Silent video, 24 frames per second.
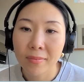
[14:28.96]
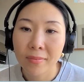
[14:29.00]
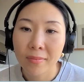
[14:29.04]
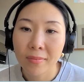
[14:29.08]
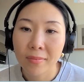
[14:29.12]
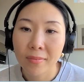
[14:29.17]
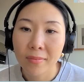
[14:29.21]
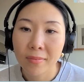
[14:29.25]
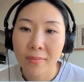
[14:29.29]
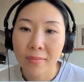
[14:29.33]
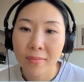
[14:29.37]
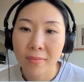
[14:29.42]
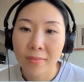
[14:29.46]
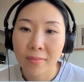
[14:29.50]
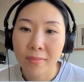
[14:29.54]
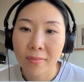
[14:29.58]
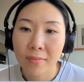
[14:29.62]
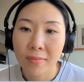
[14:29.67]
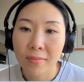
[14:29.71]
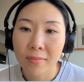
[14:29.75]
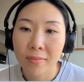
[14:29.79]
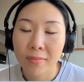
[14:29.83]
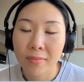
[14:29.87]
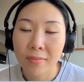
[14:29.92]

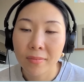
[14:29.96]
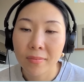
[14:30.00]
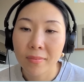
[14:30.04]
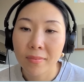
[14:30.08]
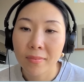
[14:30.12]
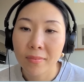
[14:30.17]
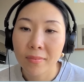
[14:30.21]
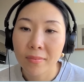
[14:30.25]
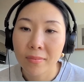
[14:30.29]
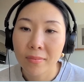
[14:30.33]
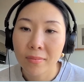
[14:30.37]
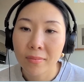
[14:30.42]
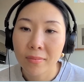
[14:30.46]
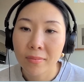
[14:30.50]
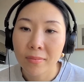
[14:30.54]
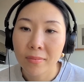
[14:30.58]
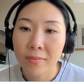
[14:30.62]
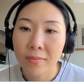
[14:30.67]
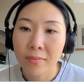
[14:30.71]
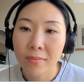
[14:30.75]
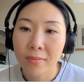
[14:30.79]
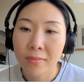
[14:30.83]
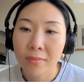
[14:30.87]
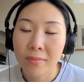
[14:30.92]

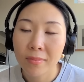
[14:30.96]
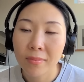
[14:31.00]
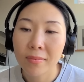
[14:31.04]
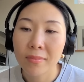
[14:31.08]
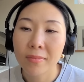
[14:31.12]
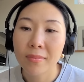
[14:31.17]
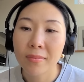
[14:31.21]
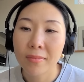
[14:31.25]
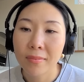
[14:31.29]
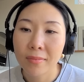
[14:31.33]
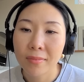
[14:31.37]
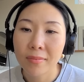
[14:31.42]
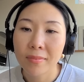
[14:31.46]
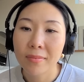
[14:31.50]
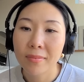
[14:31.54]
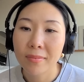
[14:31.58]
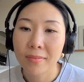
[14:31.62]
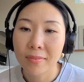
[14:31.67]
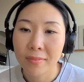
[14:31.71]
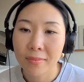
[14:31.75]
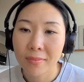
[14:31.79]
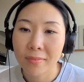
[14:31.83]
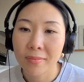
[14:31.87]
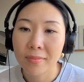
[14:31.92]

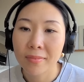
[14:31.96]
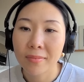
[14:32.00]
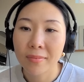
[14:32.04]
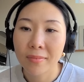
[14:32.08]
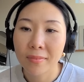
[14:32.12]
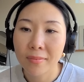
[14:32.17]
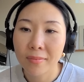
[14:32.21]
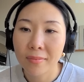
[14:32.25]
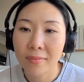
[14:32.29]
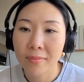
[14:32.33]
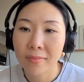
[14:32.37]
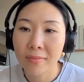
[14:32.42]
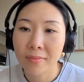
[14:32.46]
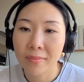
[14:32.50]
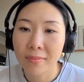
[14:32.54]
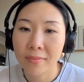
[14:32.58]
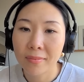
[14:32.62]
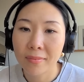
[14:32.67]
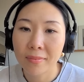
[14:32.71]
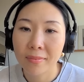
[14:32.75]
The person shown says nothing.